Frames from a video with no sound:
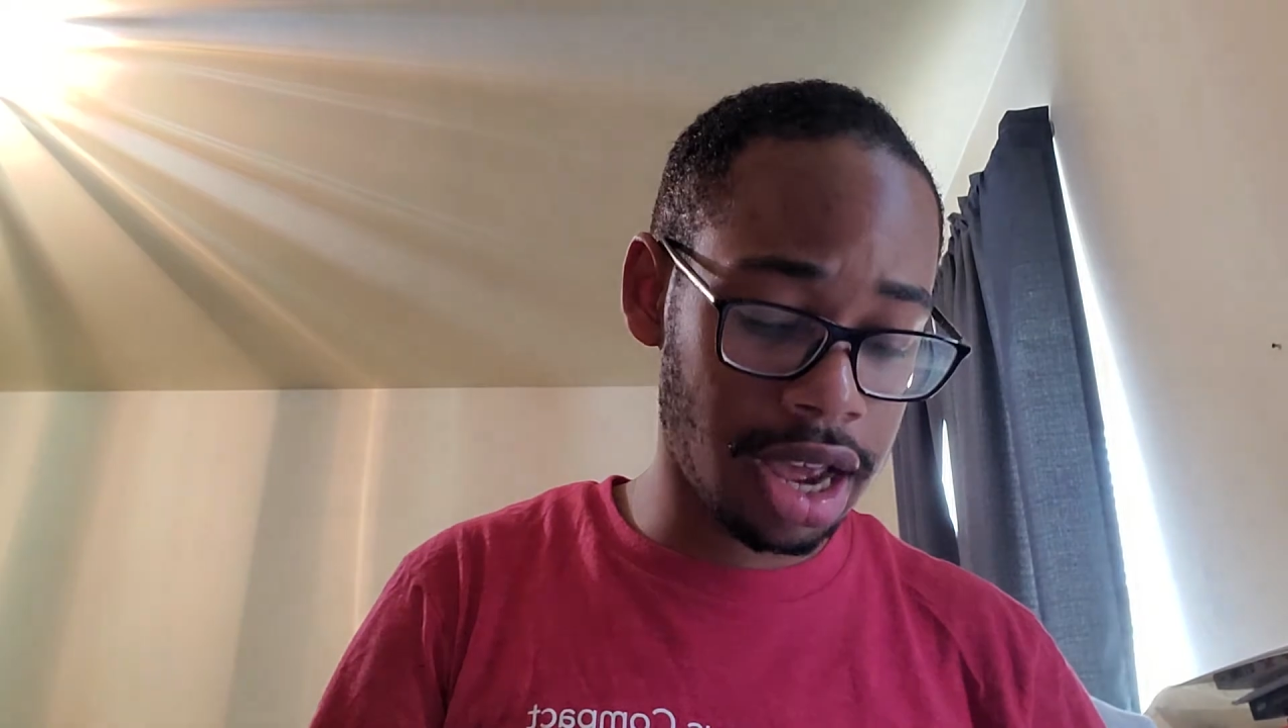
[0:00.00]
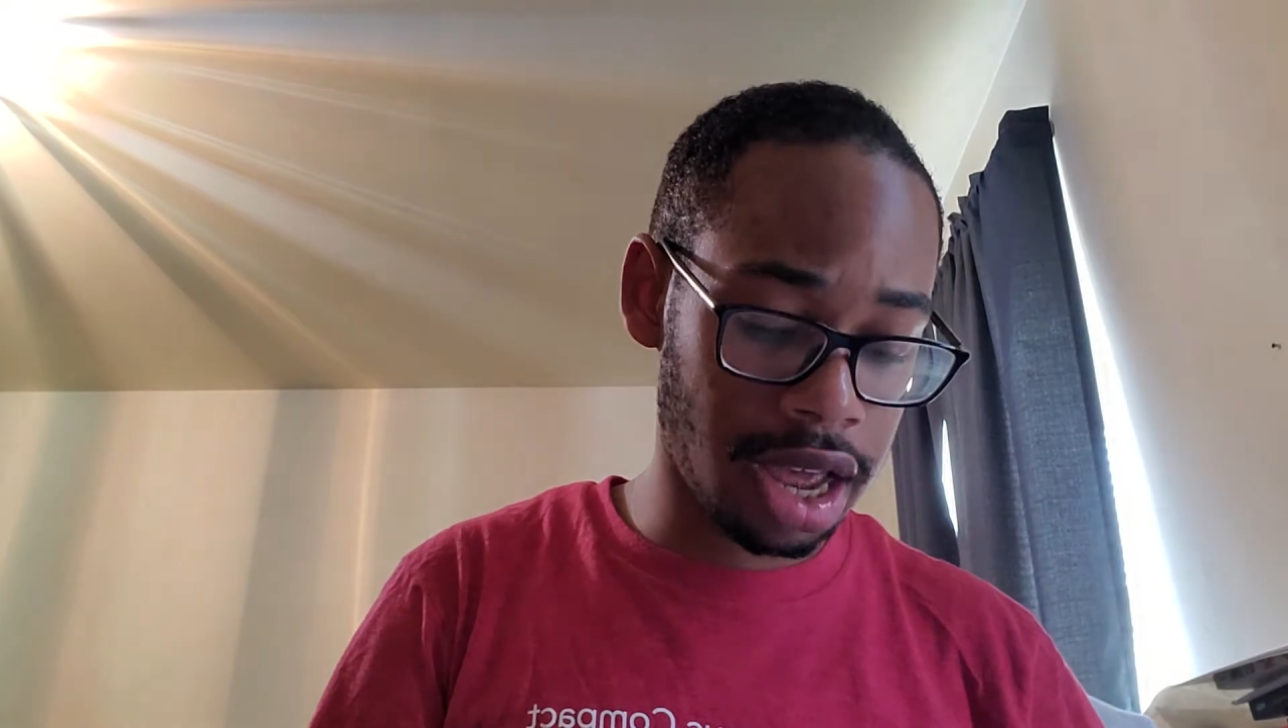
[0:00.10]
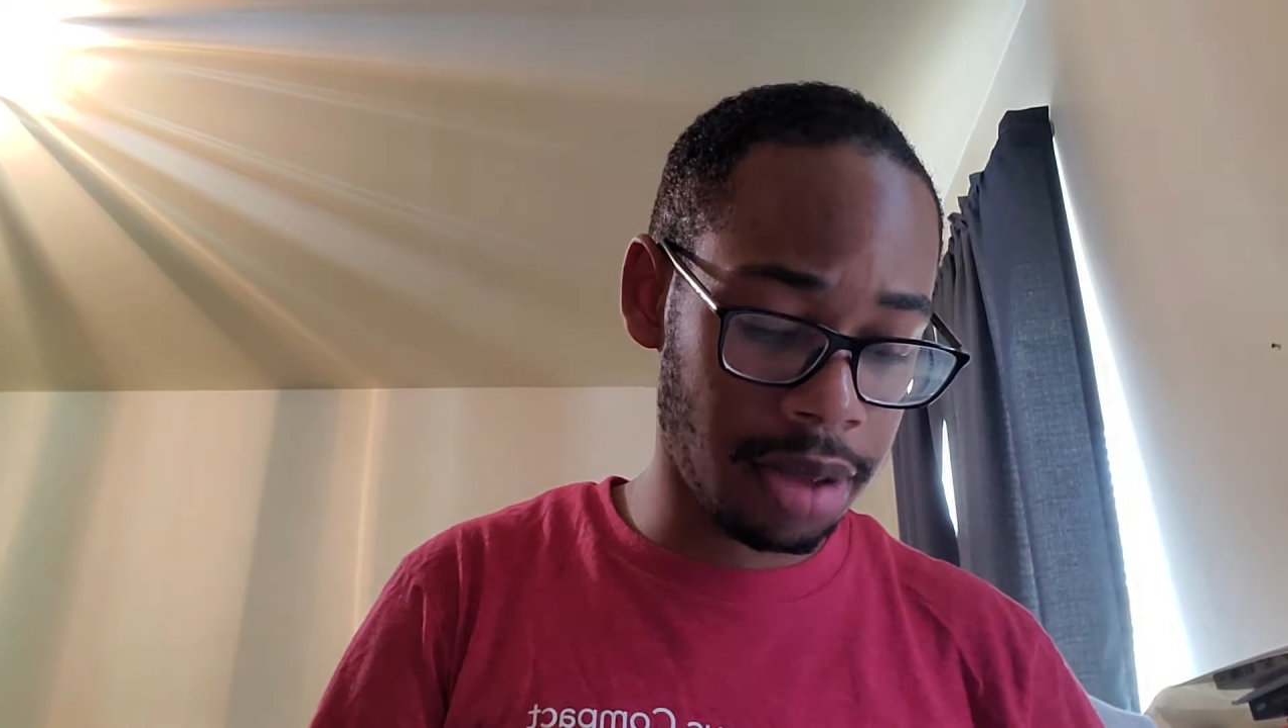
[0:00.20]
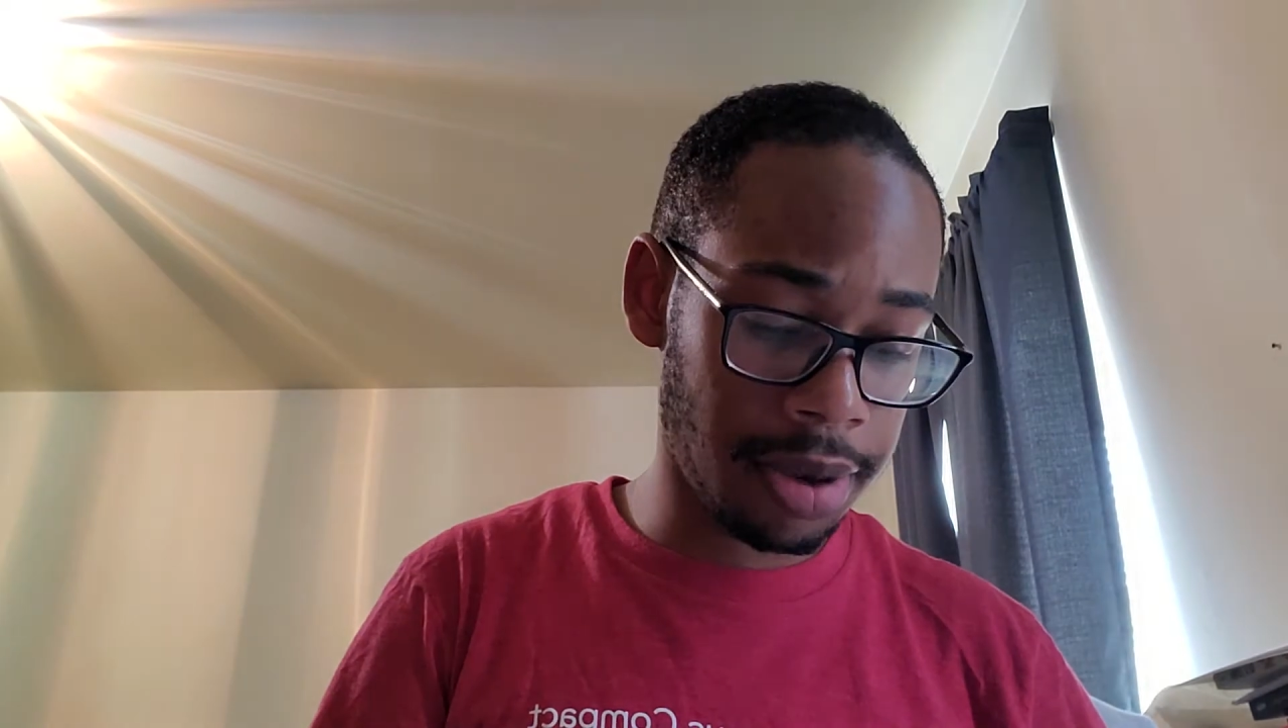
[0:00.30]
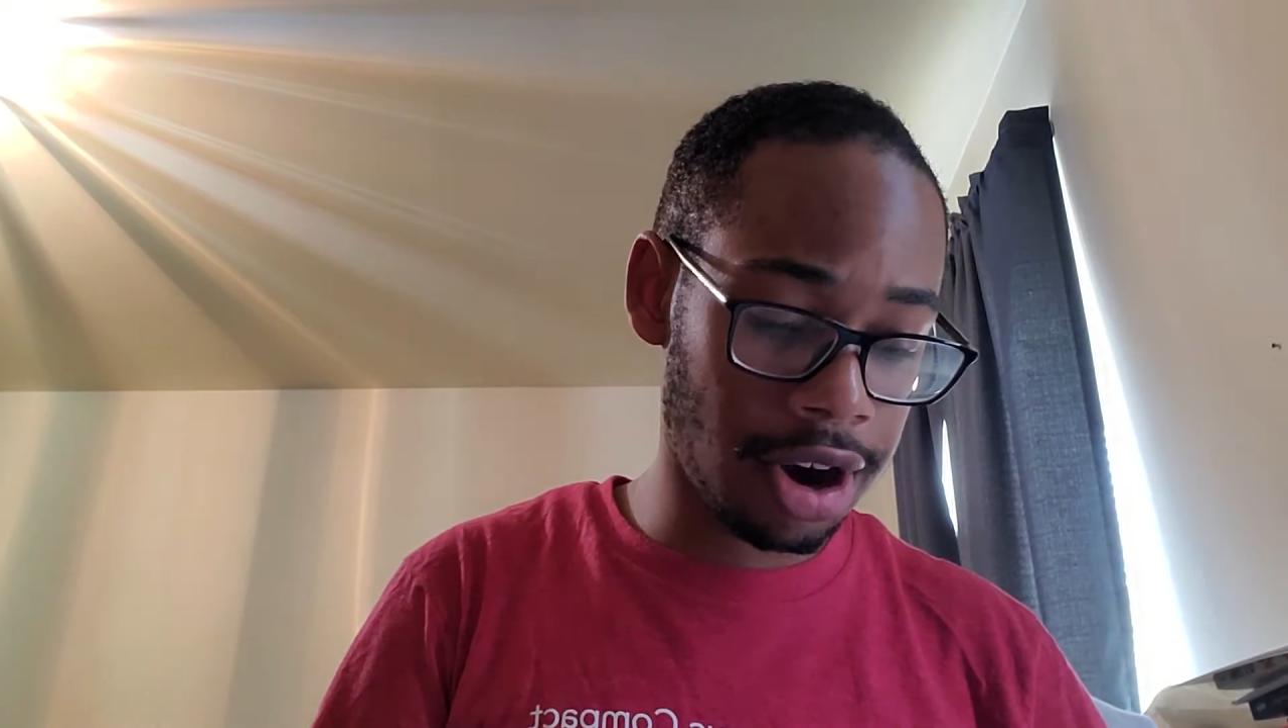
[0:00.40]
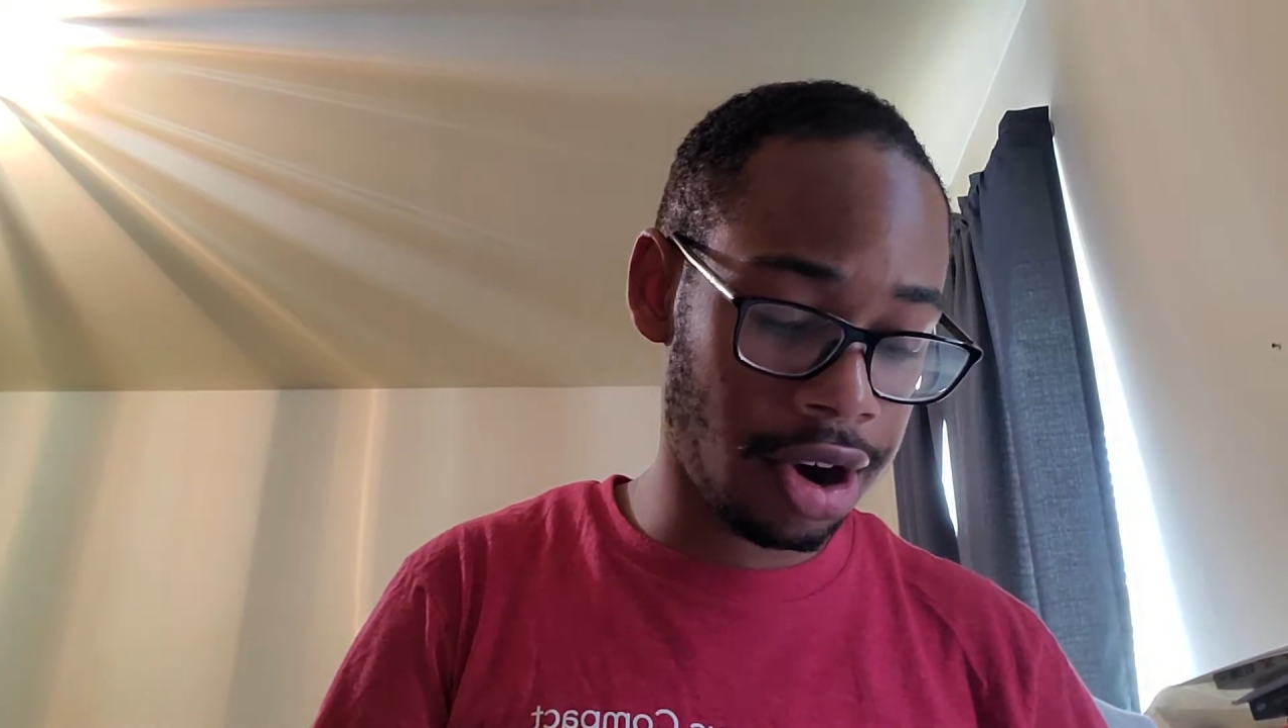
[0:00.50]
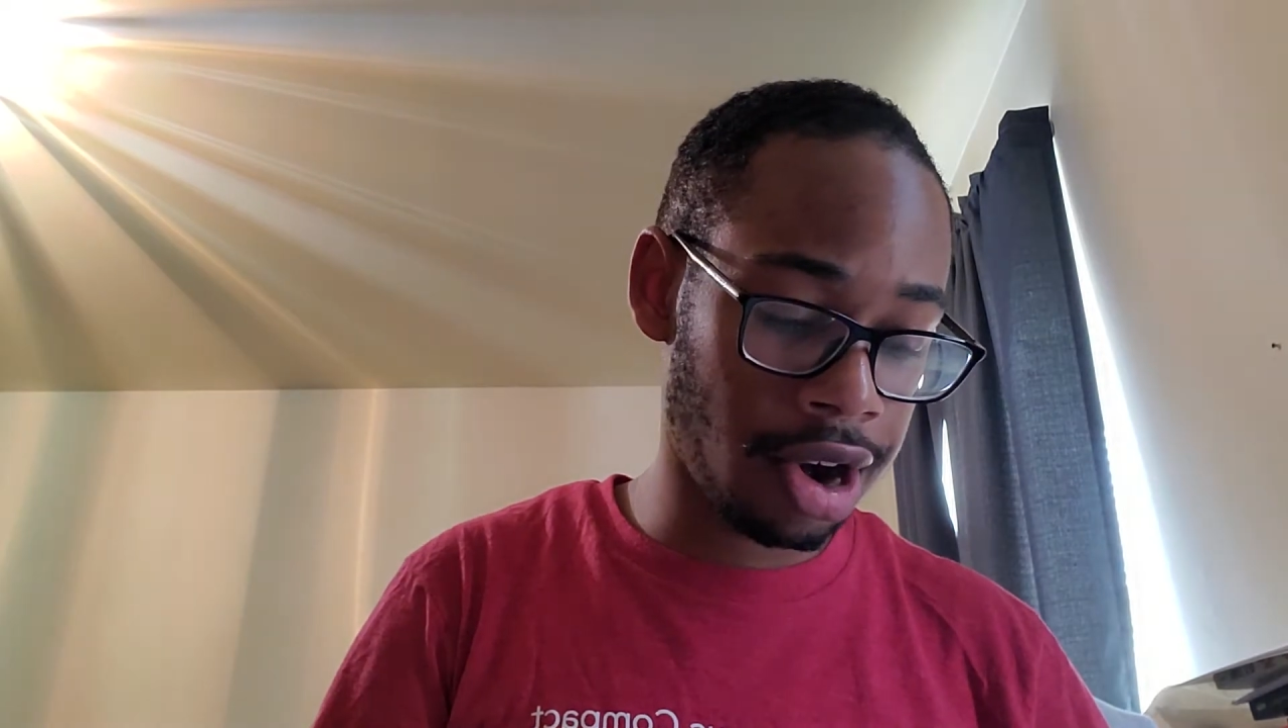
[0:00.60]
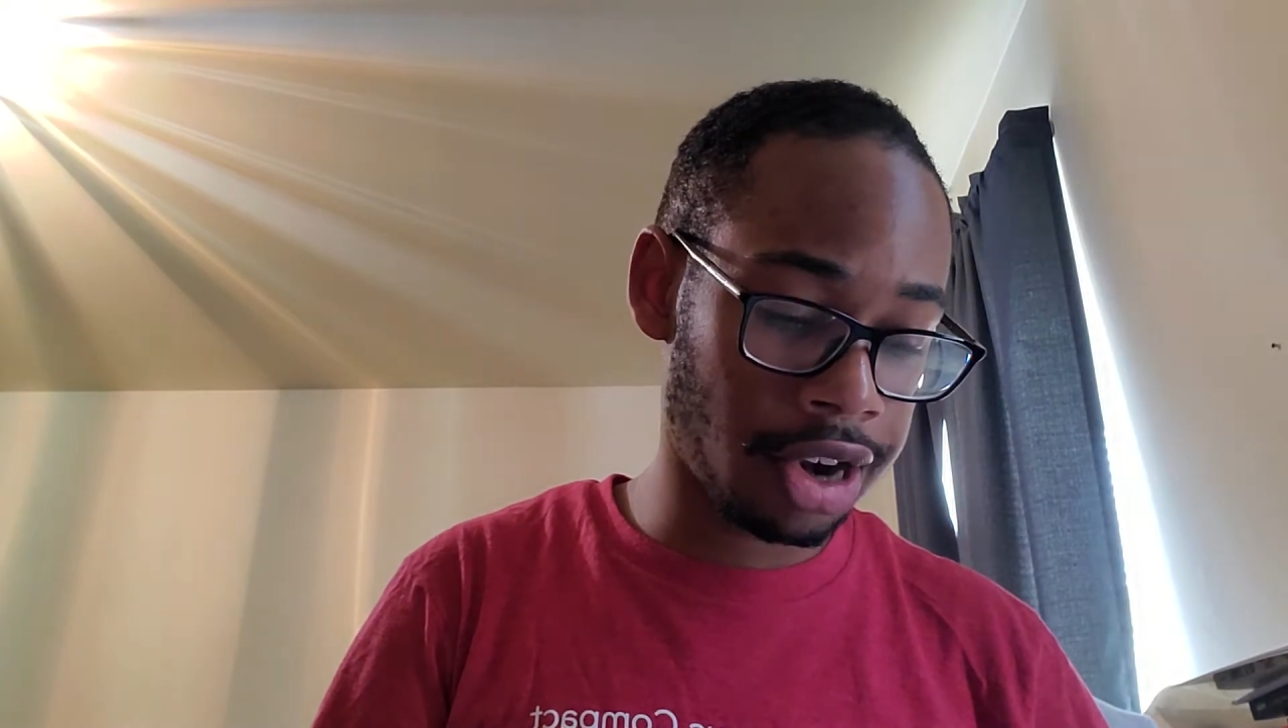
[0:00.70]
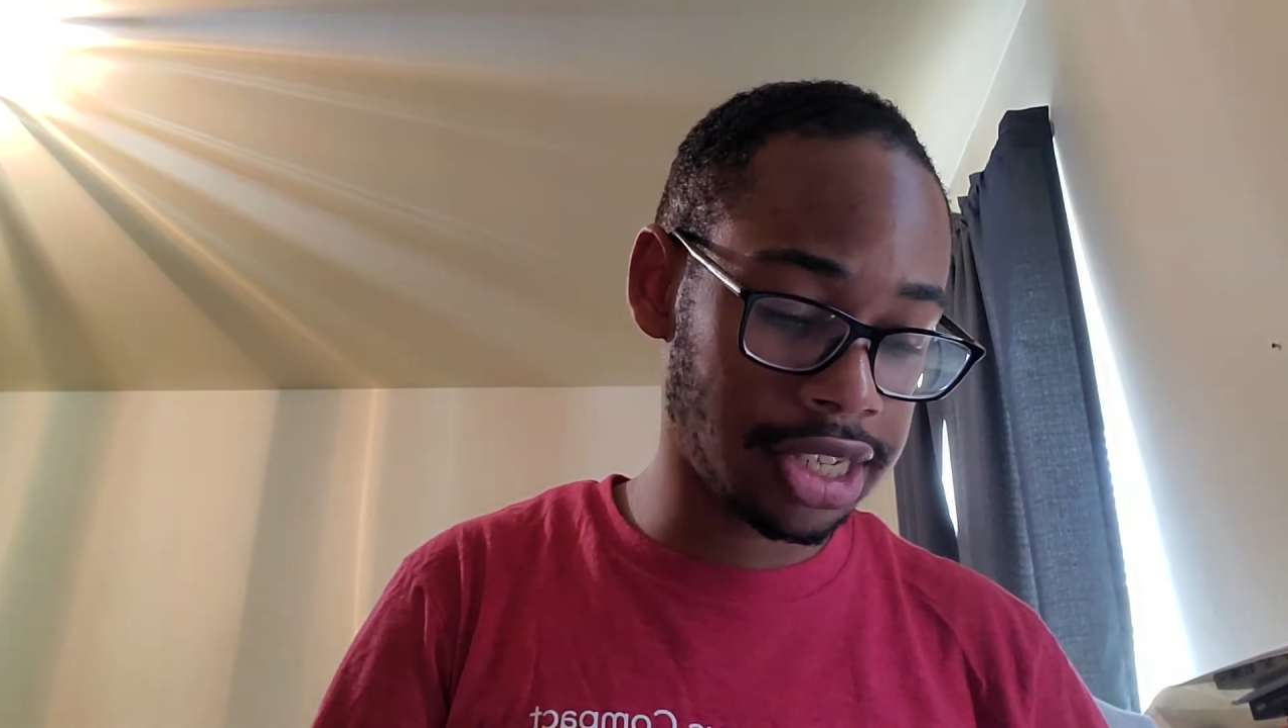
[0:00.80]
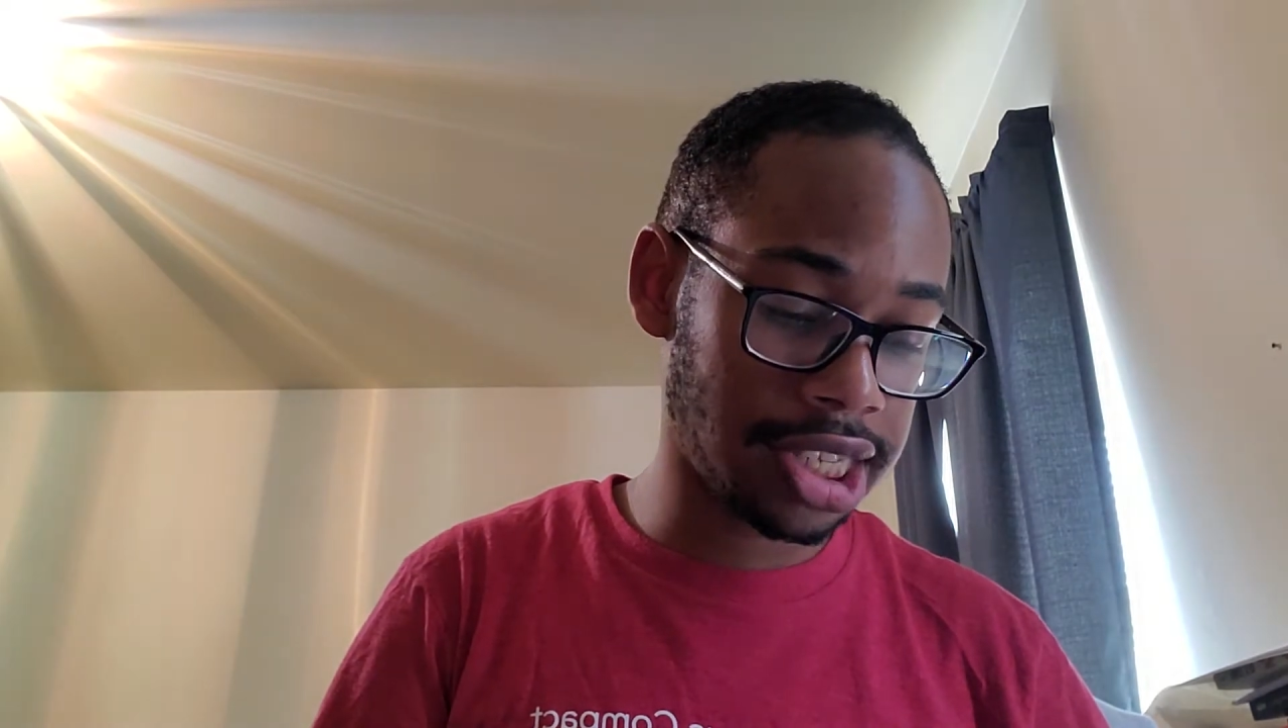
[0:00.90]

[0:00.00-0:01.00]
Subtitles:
her